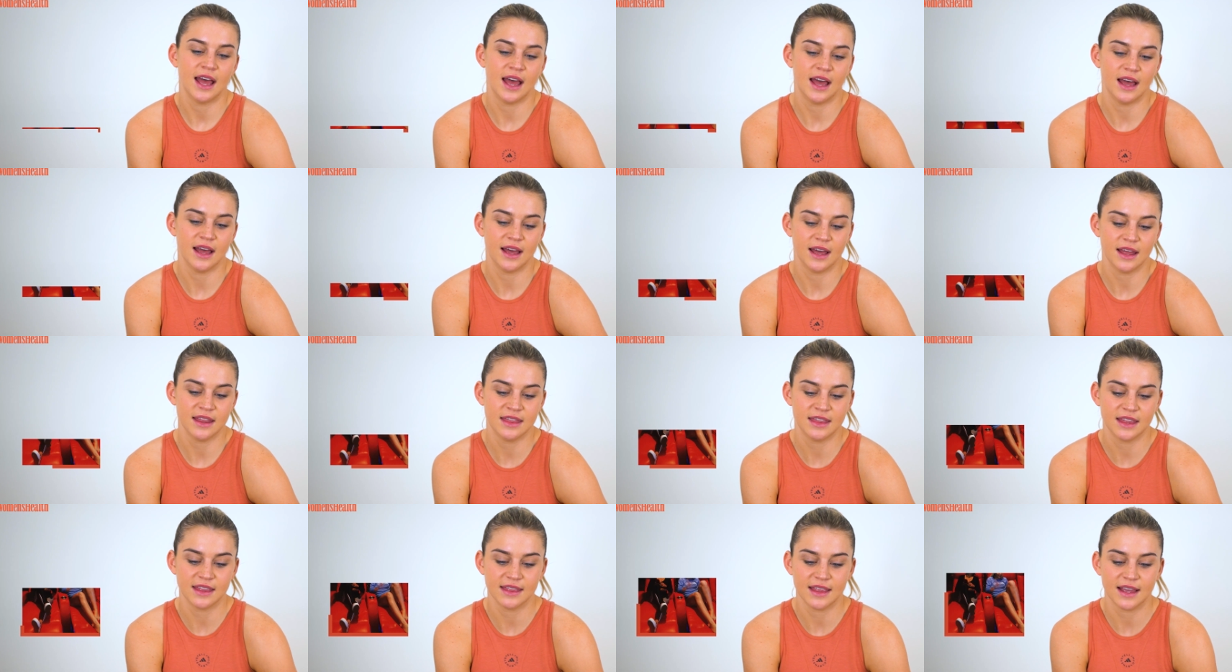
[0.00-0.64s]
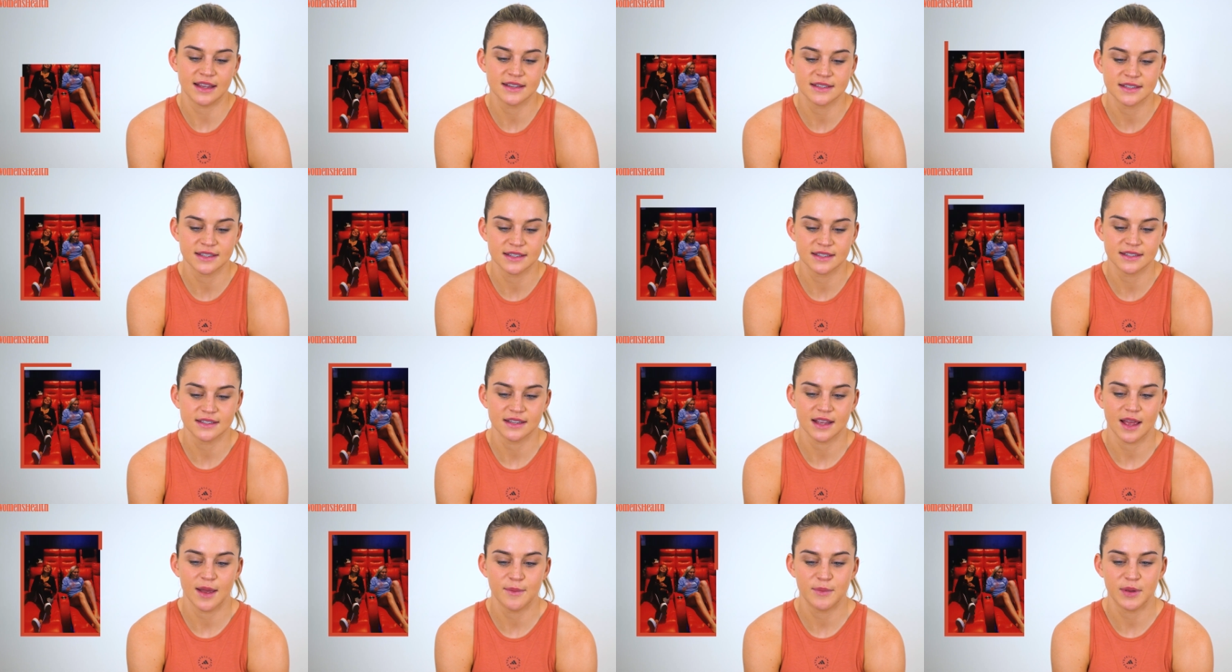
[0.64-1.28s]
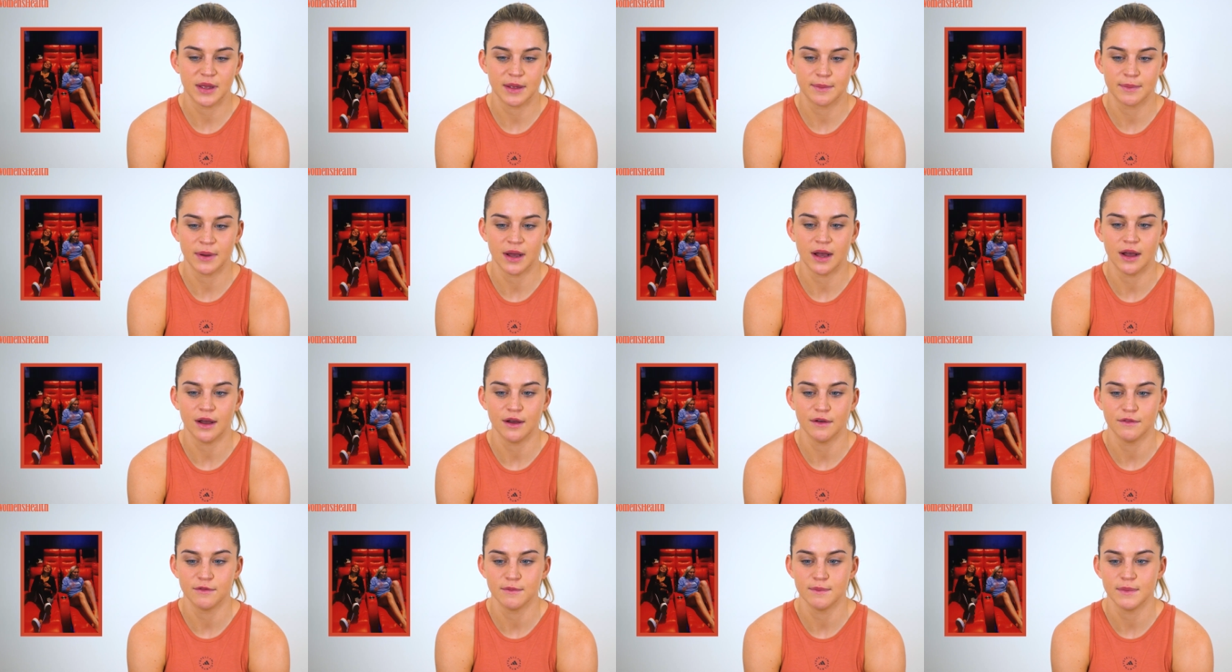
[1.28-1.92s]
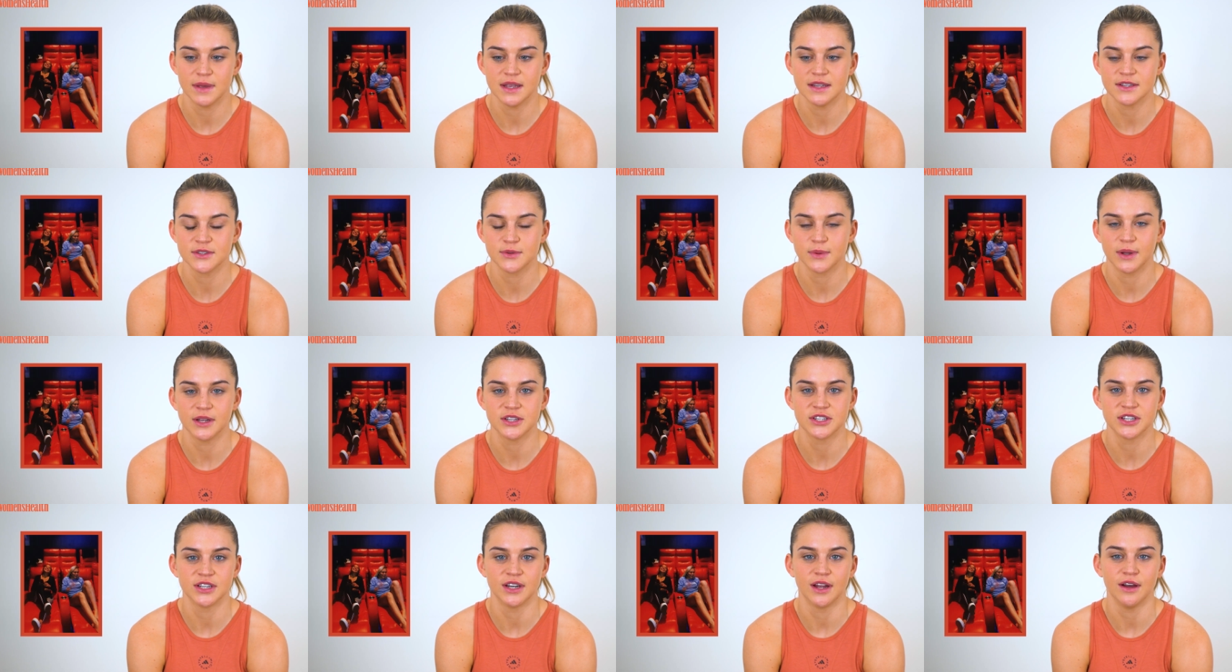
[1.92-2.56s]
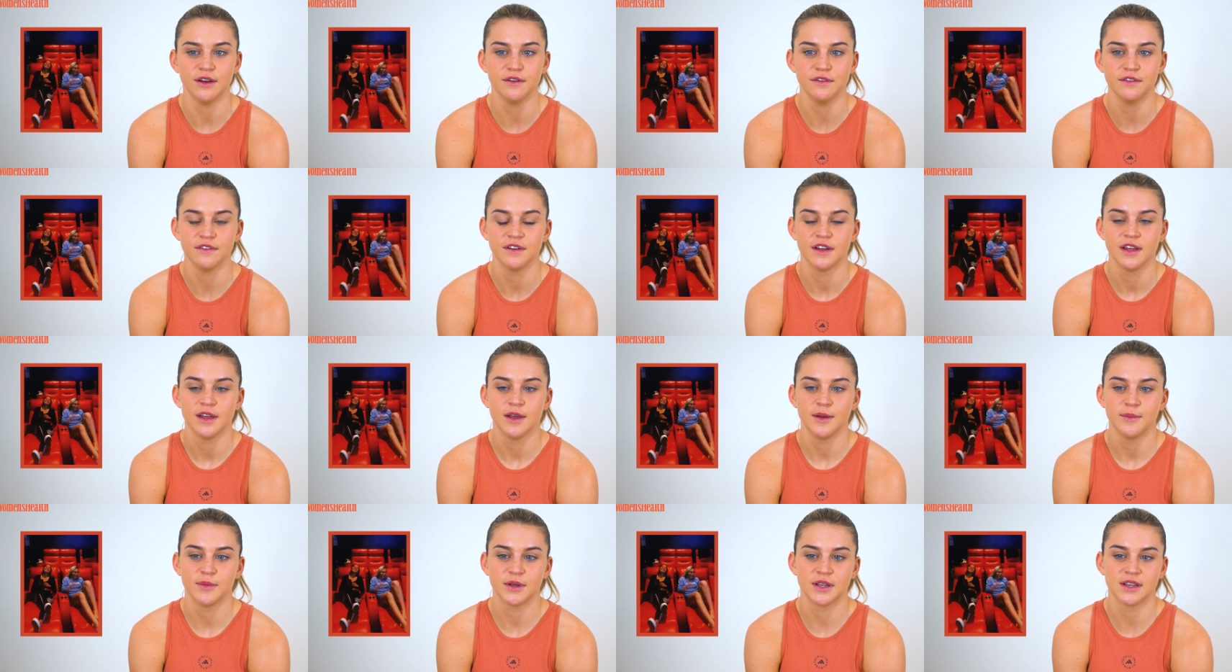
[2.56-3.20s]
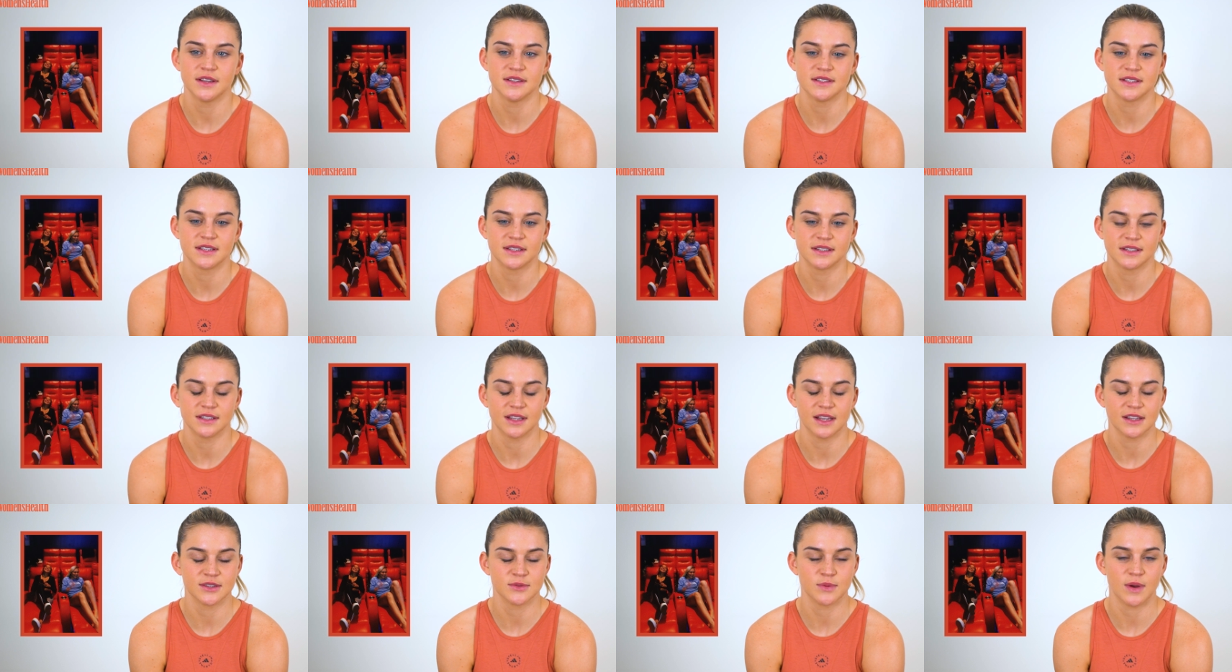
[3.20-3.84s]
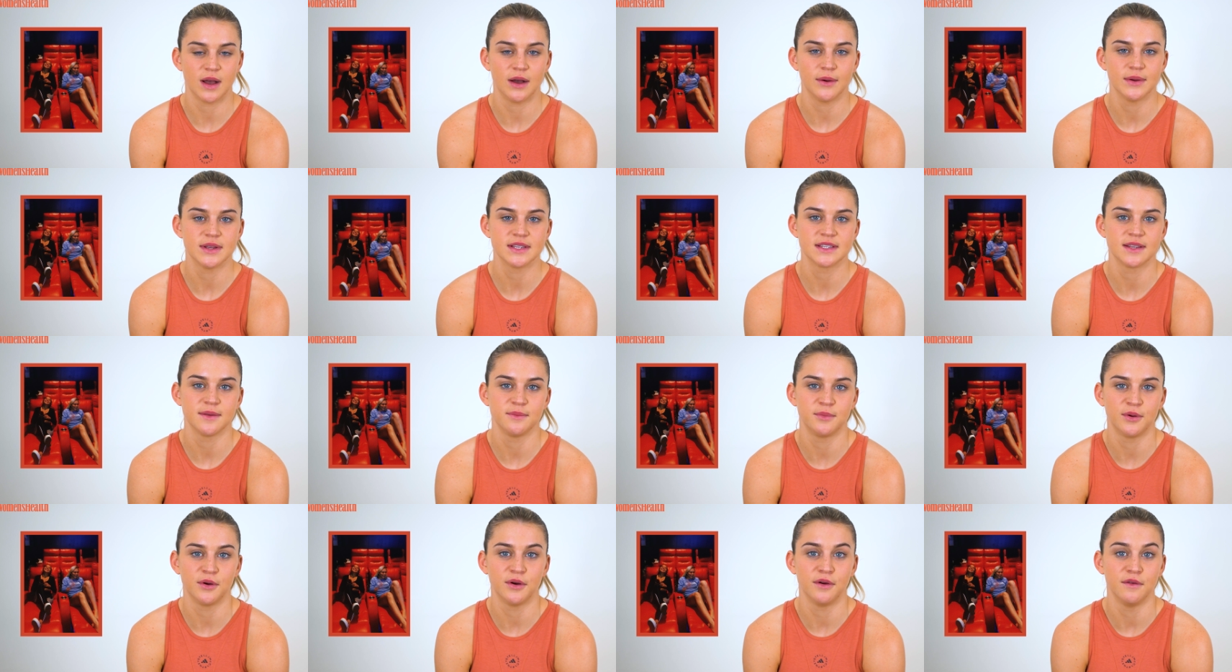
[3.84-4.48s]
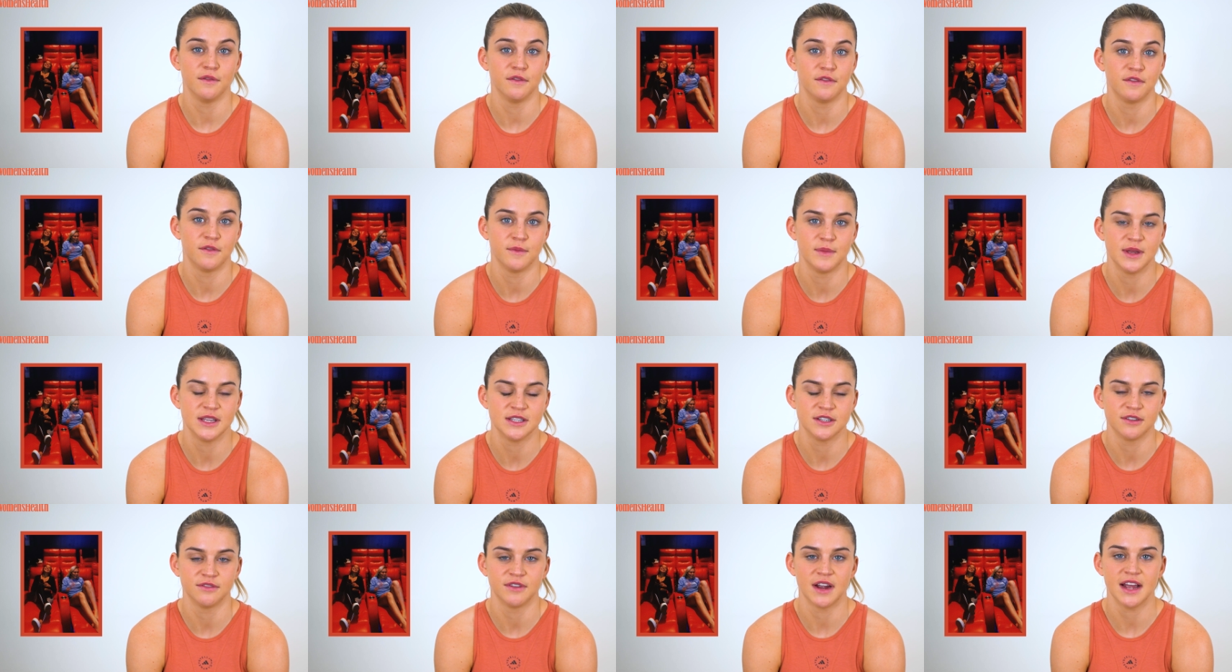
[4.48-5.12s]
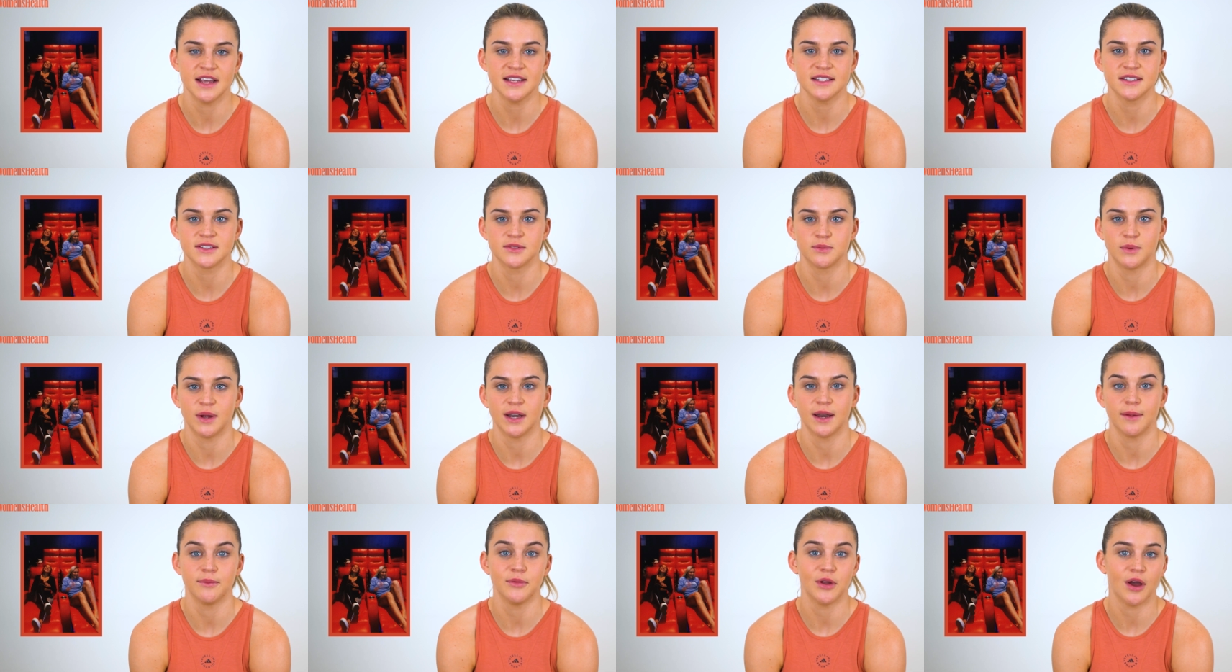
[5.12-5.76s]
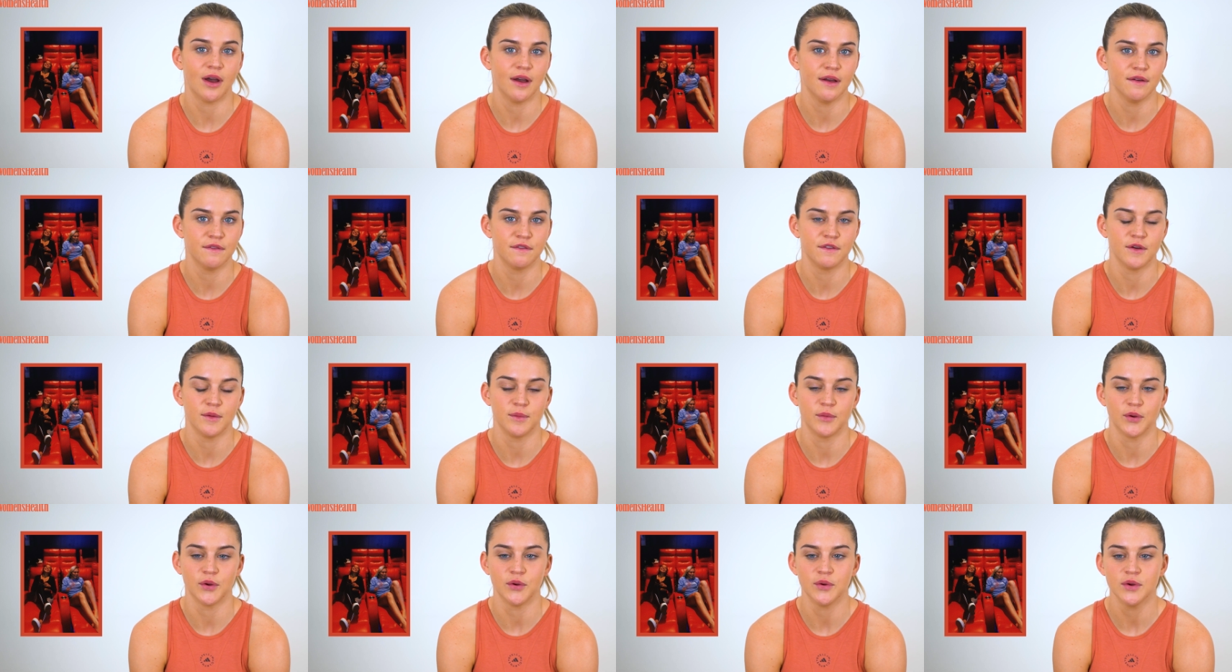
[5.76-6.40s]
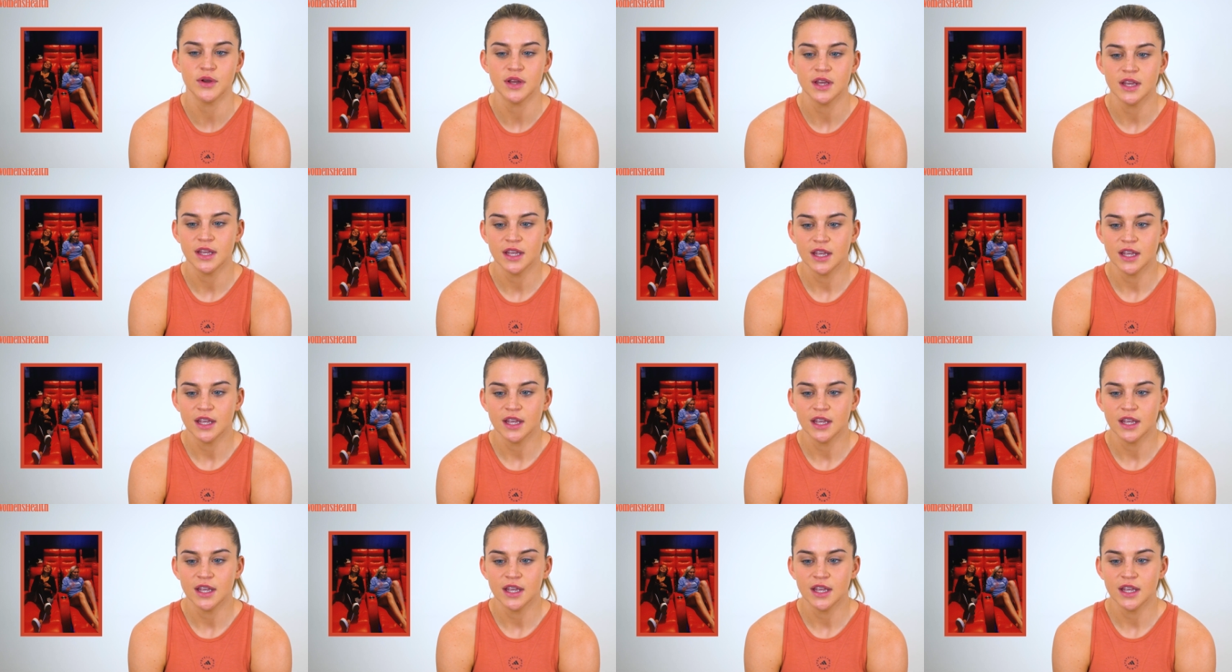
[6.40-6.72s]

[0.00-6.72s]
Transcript: Uh, I think that's a big part of me switching off, because as well, it's important for me to rest when I'm not at football.